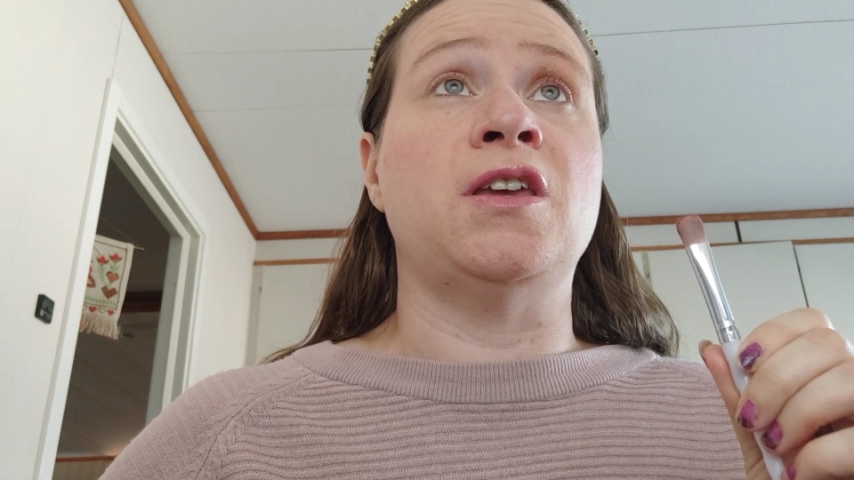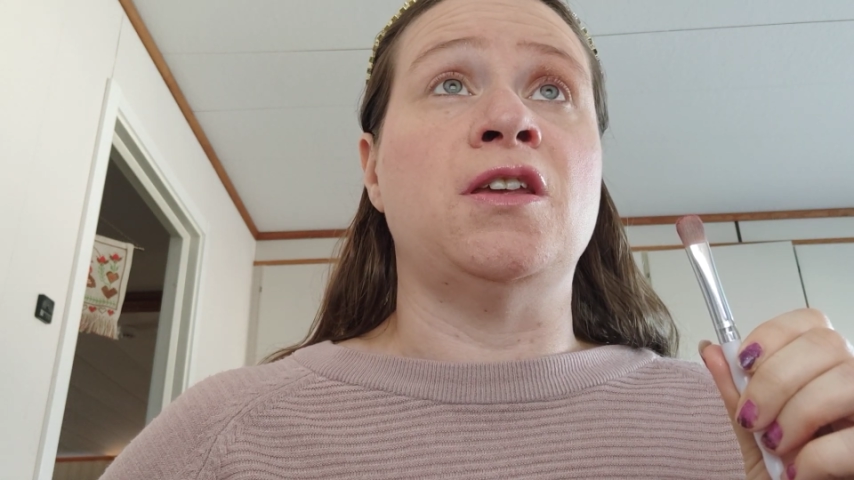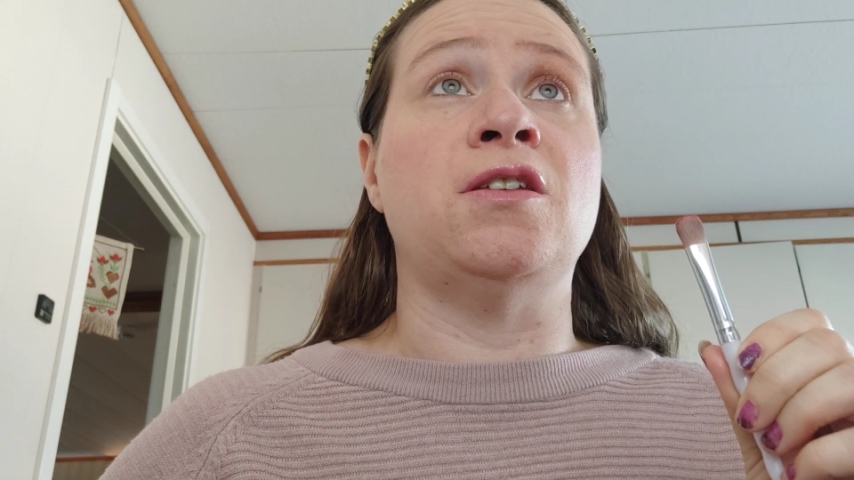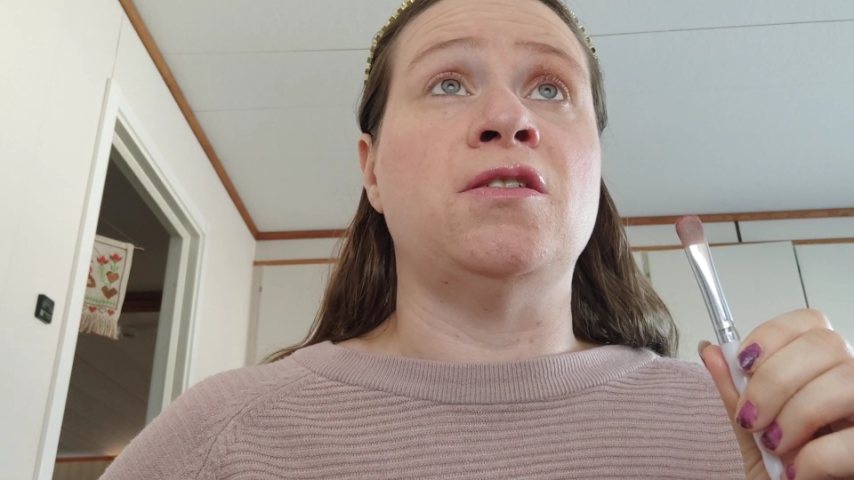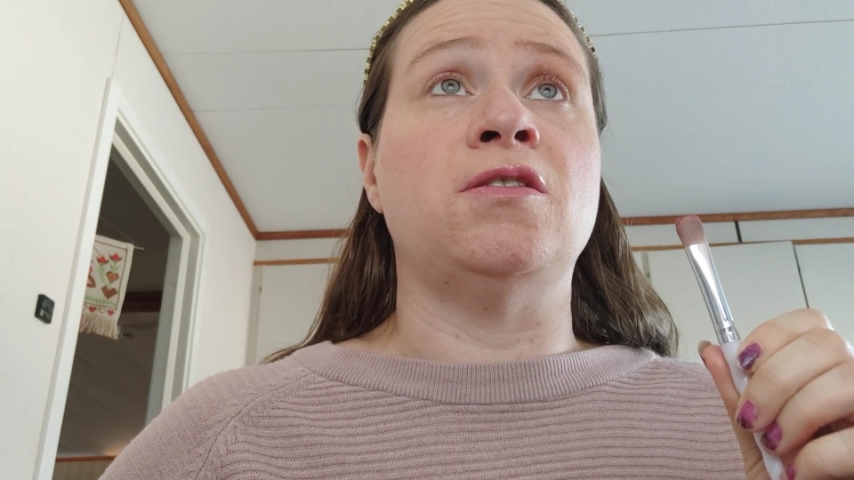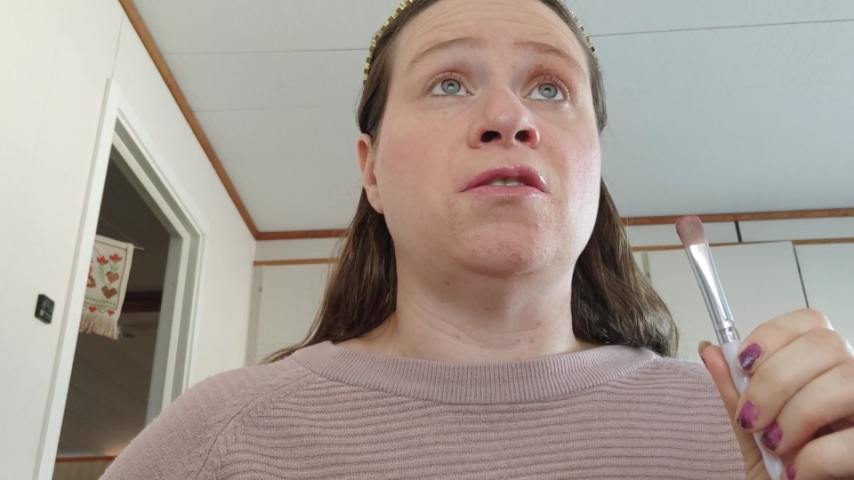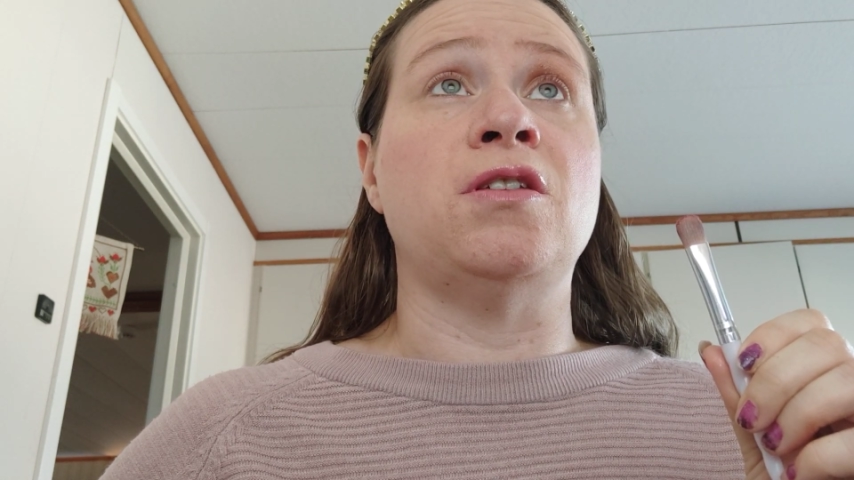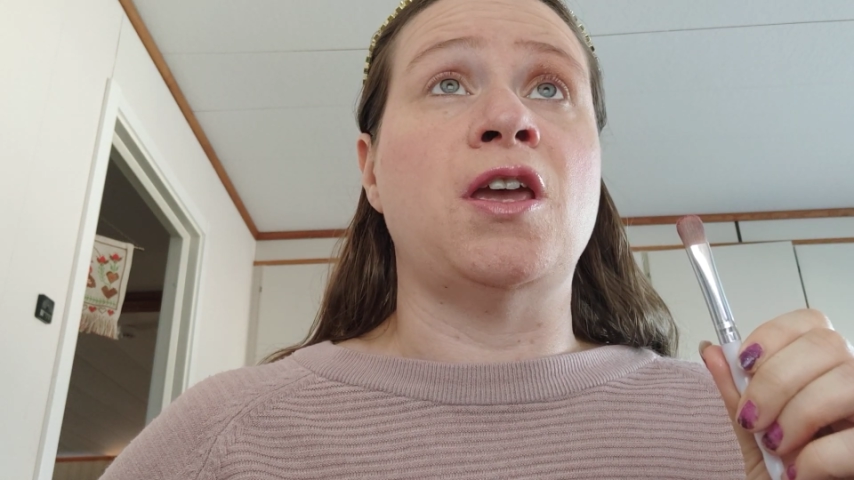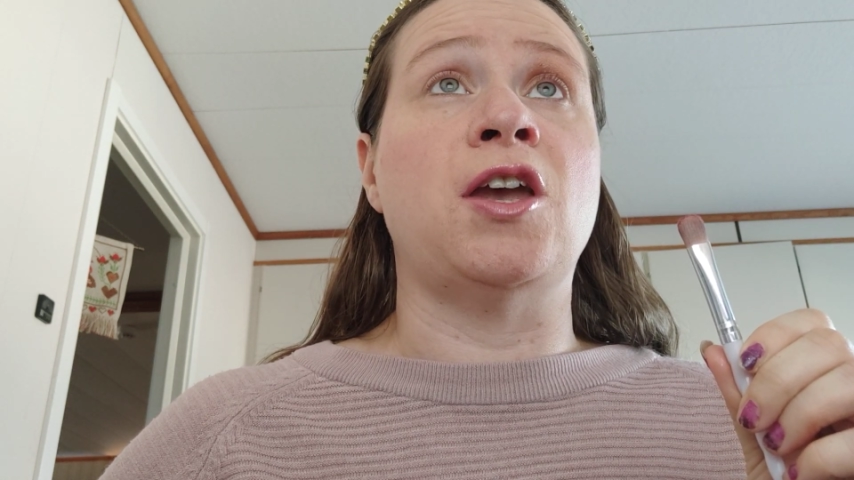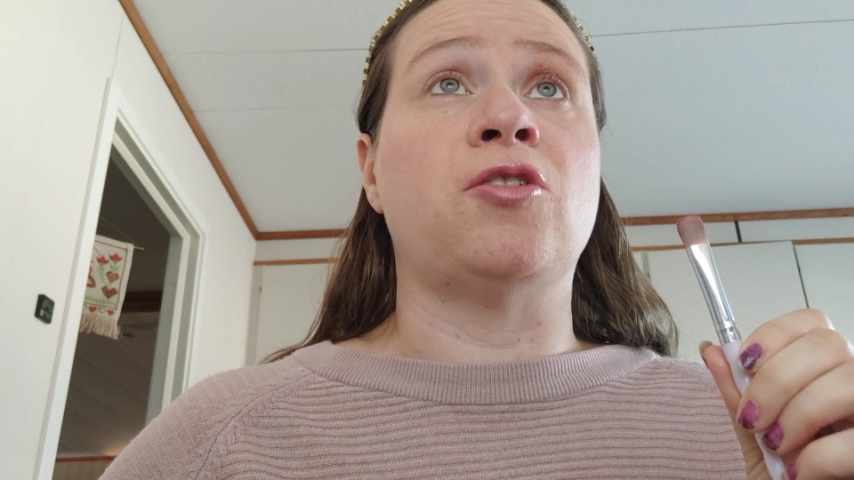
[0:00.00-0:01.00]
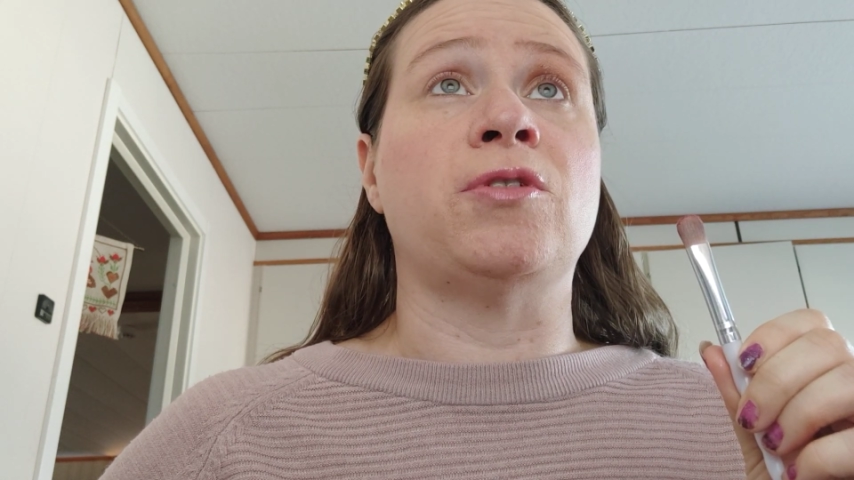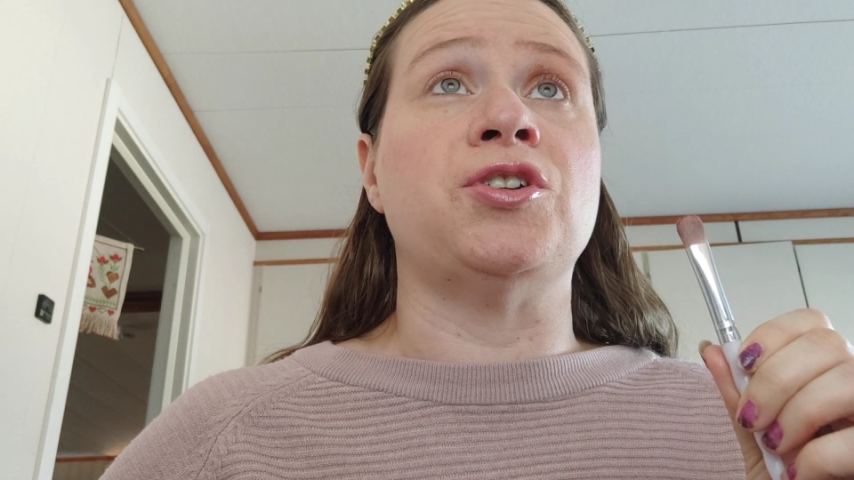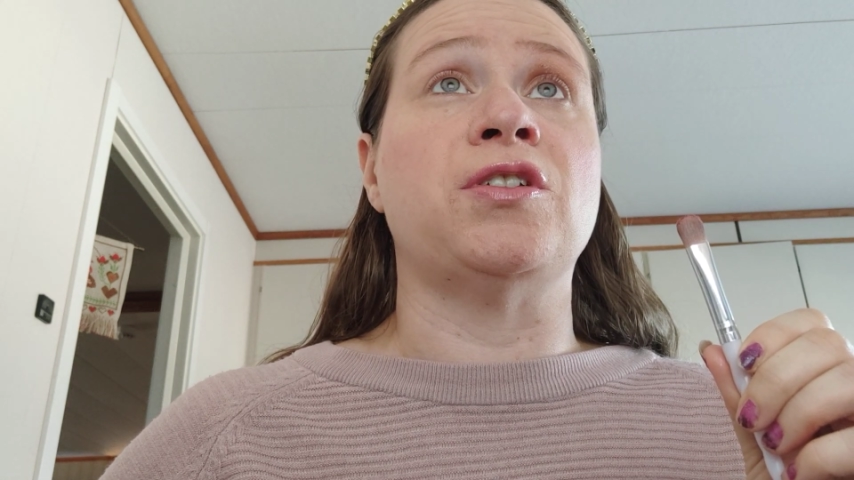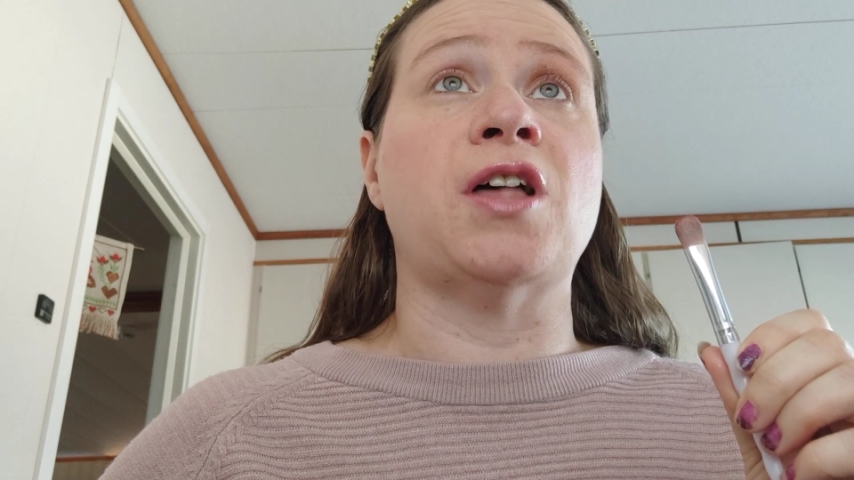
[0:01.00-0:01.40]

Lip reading: in Anchorage,